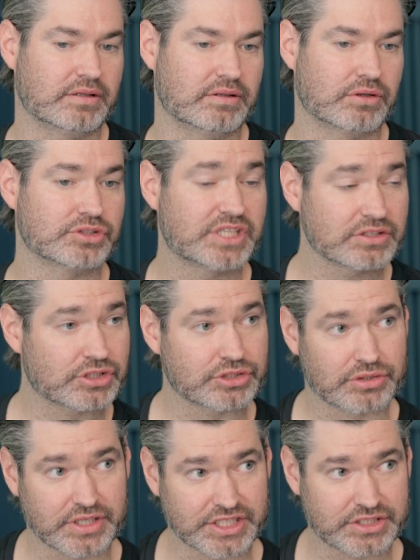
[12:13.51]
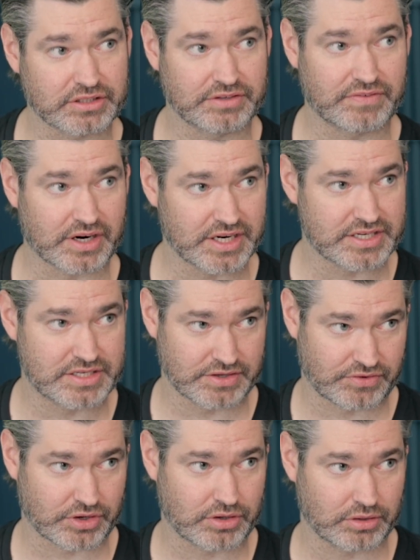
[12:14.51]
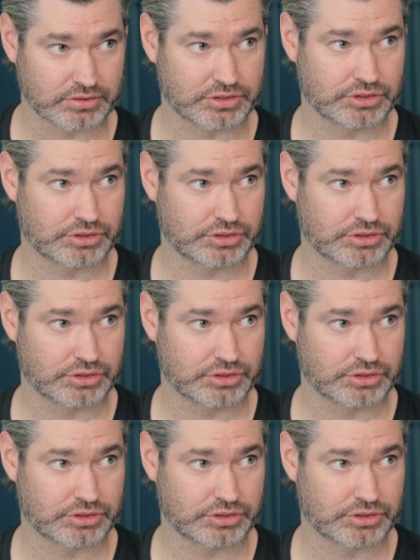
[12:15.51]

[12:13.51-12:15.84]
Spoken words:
those cells are traditionally very difficult